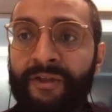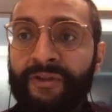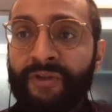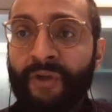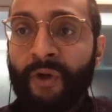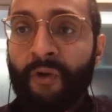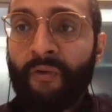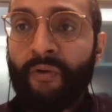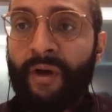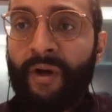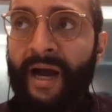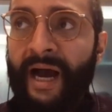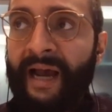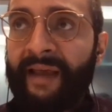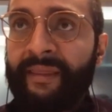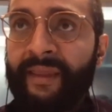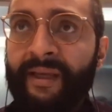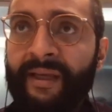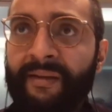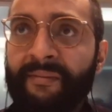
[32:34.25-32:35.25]
So
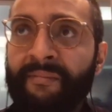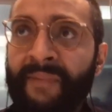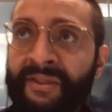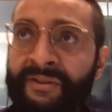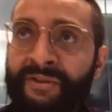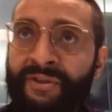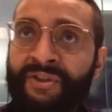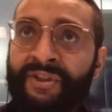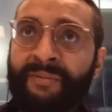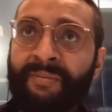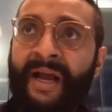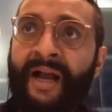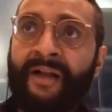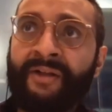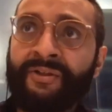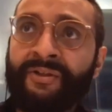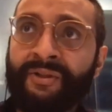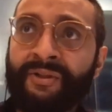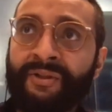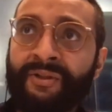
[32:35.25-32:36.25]
I think mentorship
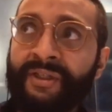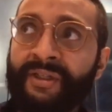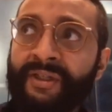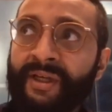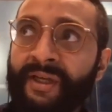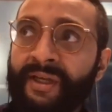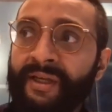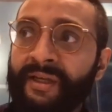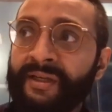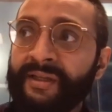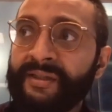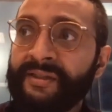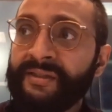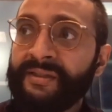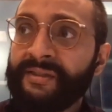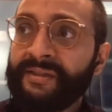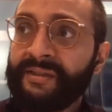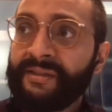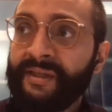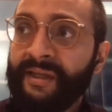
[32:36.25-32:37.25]
actually
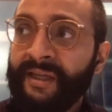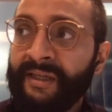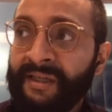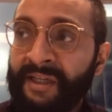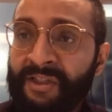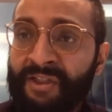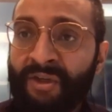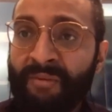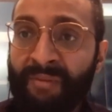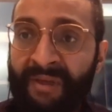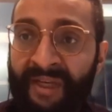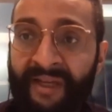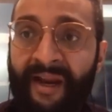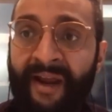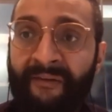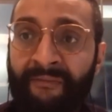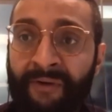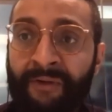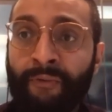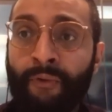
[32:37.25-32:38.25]
it needs to be at
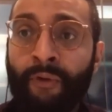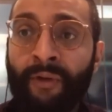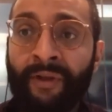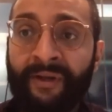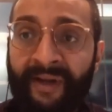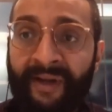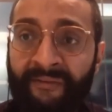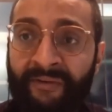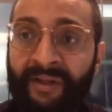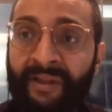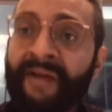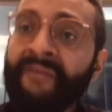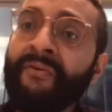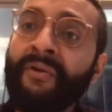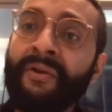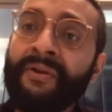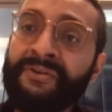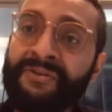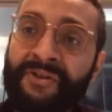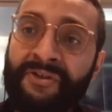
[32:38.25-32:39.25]
every role at every
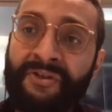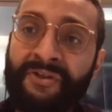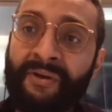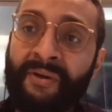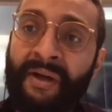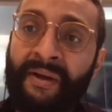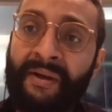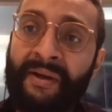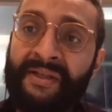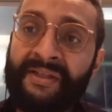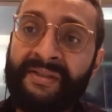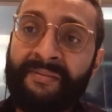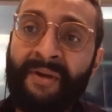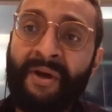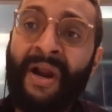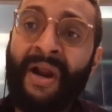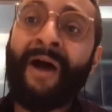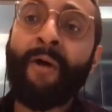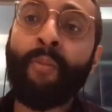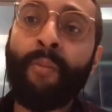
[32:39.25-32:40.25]
level. It's just it's
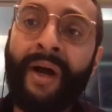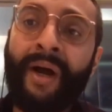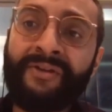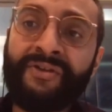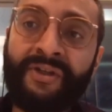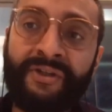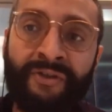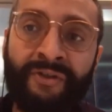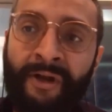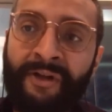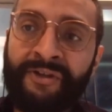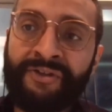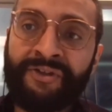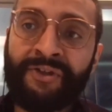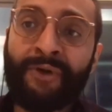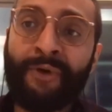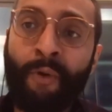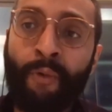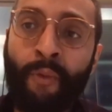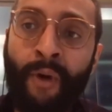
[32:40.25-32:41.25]
about how much. It's not a
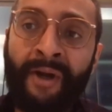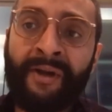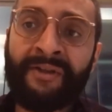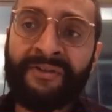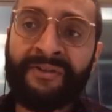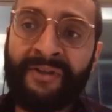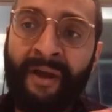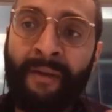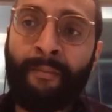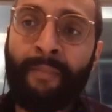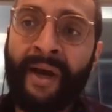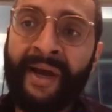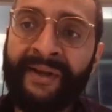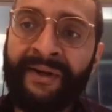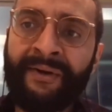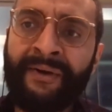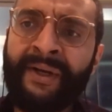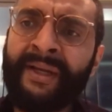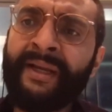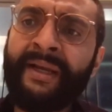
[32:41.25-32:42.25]
0-1. It's not
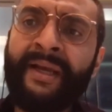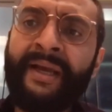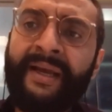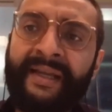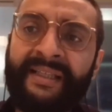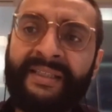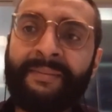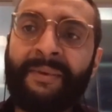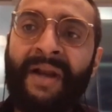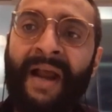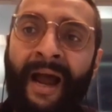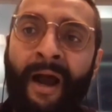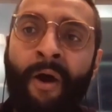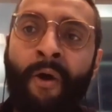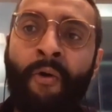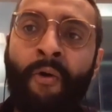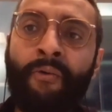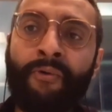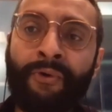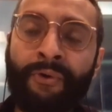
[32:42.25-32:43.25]
binary. It's about
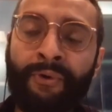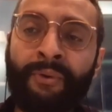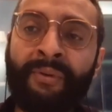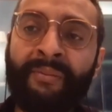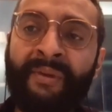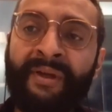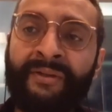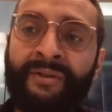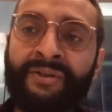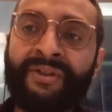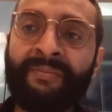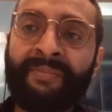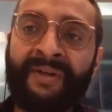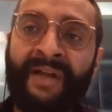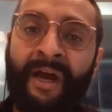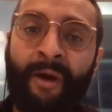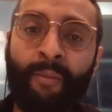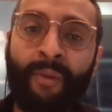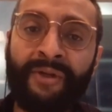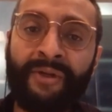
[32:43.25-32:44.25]
how you're doing mentorship
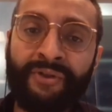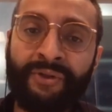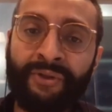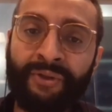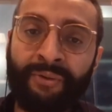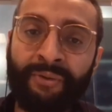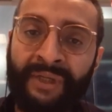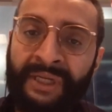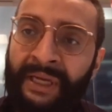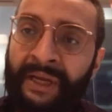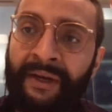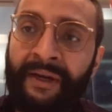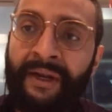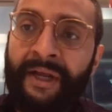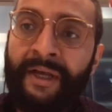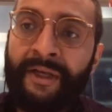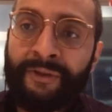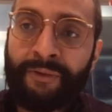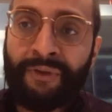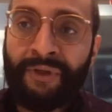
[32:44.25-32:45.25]
and how much you're doing it.
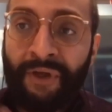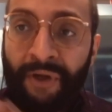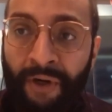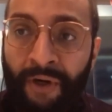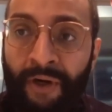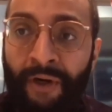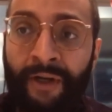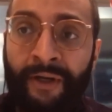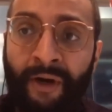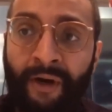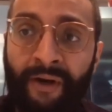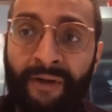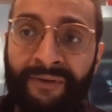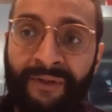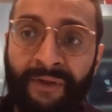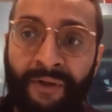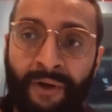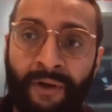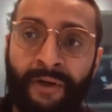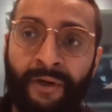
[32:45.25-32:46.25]
So the
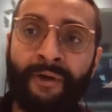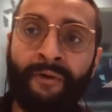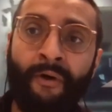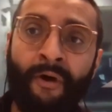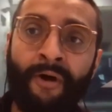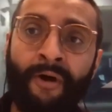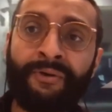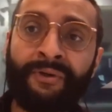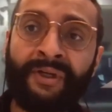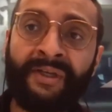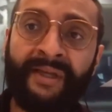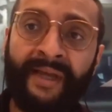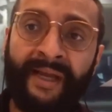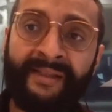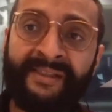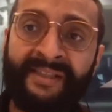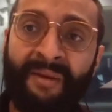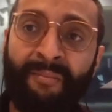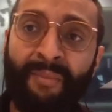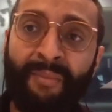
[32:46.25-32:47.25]
earlier on you can
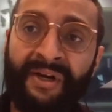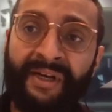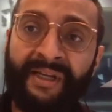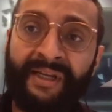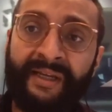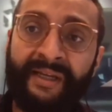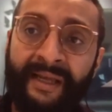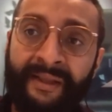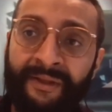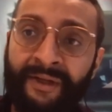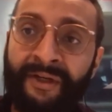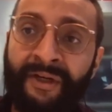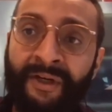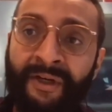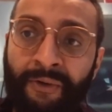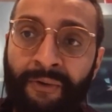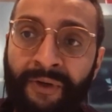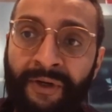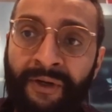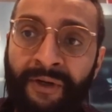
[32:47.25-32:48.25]
get somebody in their
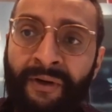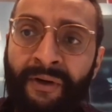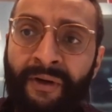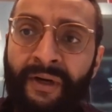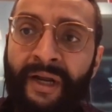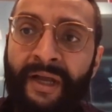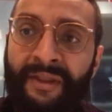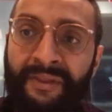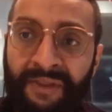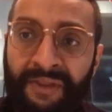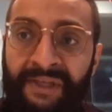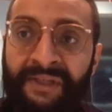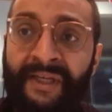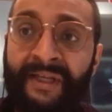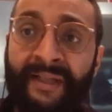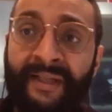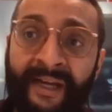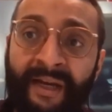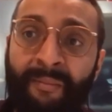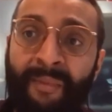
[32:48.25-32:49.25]
career
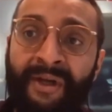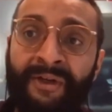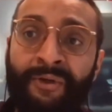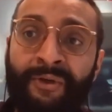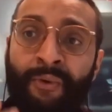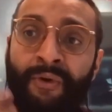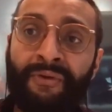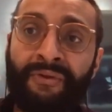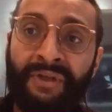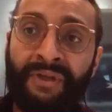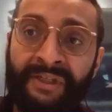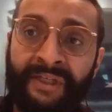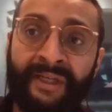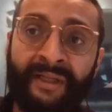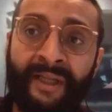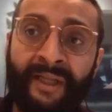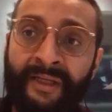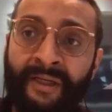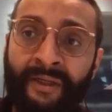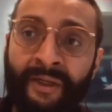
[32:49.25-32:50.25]
thinking like a mentor,
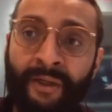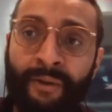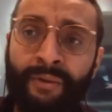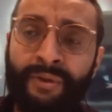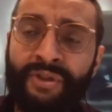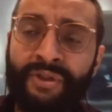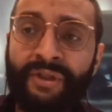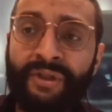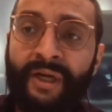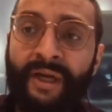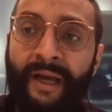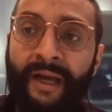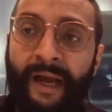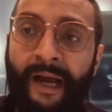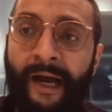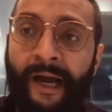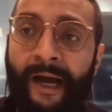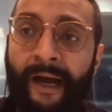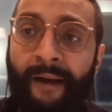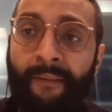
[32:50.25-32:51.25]
thinking like a coach,
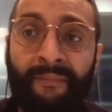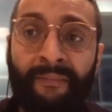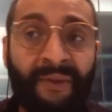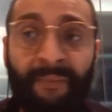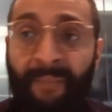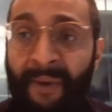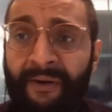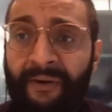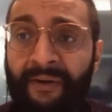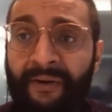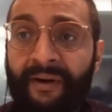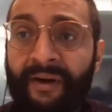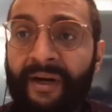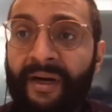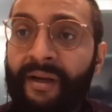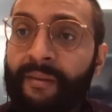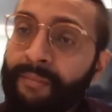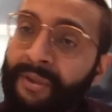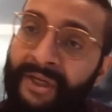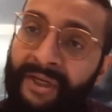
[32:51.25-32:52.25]
the better.
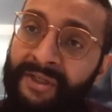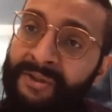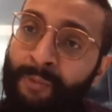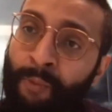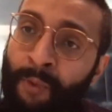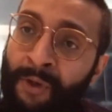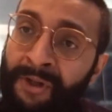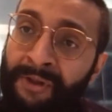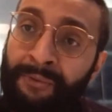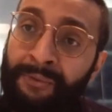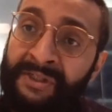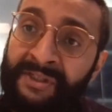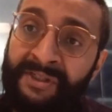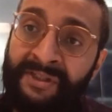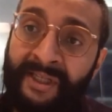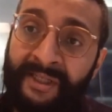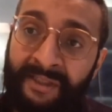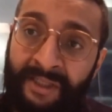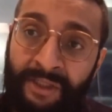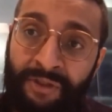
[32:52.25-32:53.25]
Because one of the
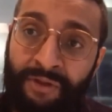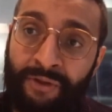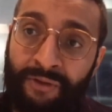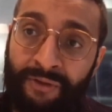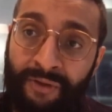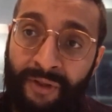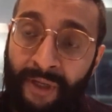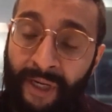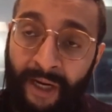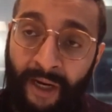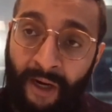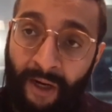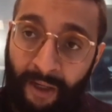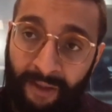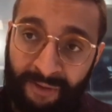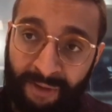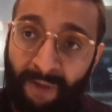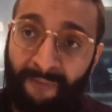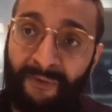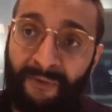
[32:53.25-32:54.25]
reasons that teachers,
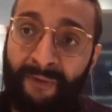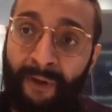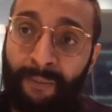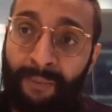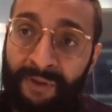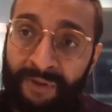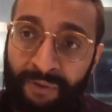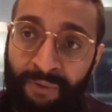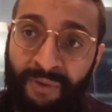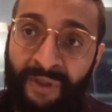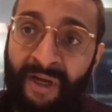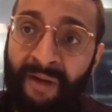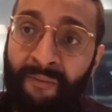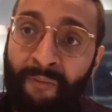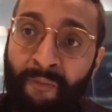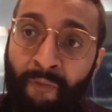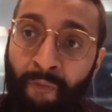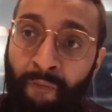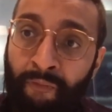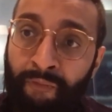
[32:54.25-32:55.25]
our software developers, do
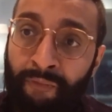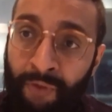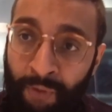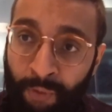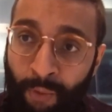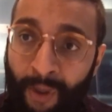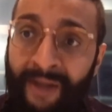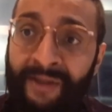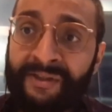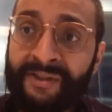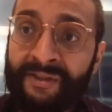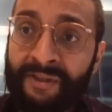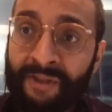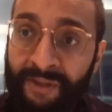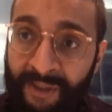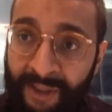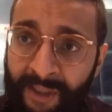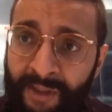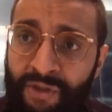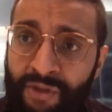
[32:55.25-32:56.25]
come to us
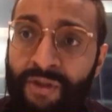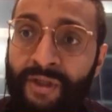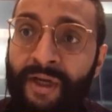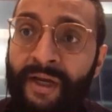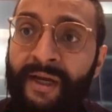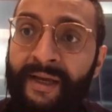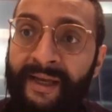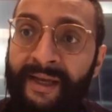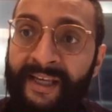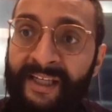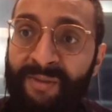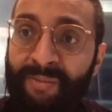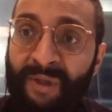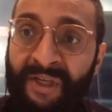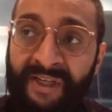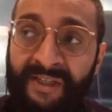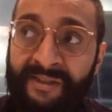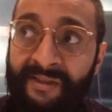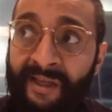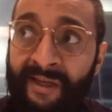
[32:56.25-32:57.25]
to teach is
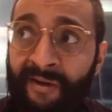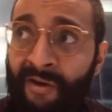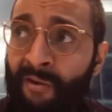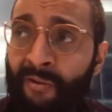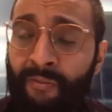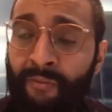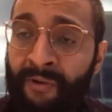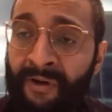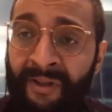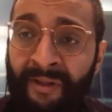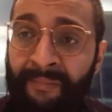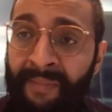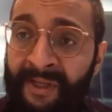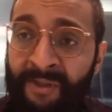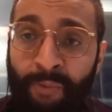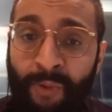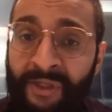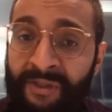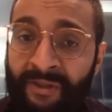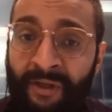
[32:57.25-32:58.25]
because they know one of the
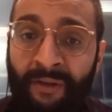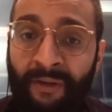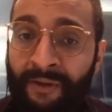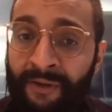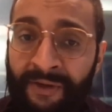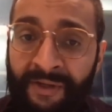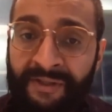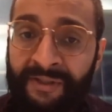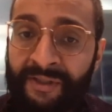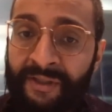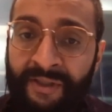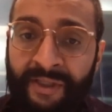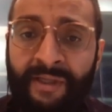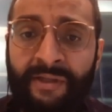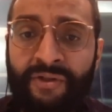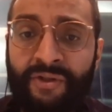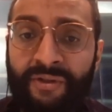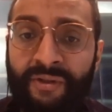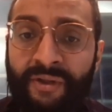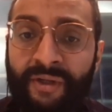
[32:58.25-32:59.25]
best ways to learn is to
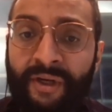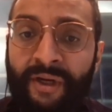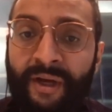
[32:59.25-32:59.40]
teach.